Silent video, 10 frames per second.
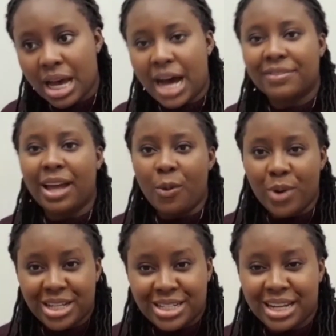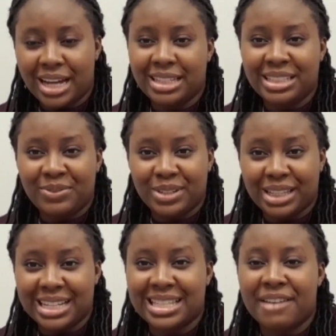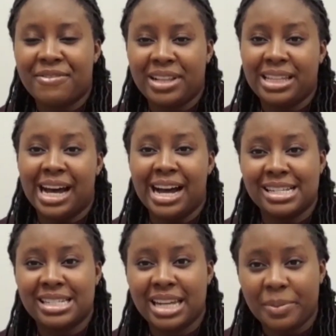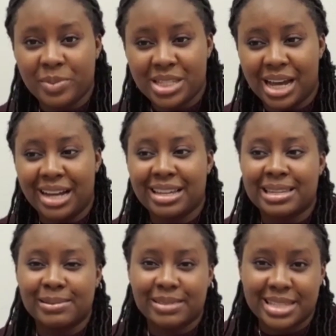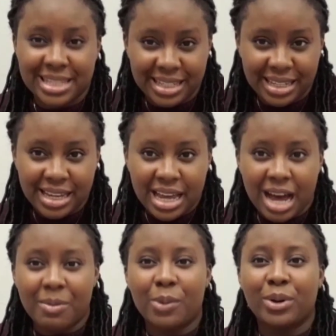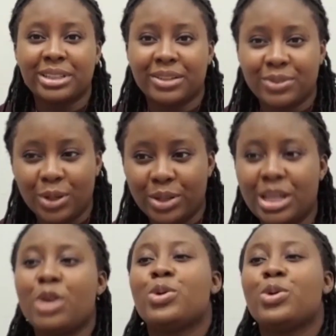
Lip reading: after which an individual now start feeling ashamed and guilty about what they've done,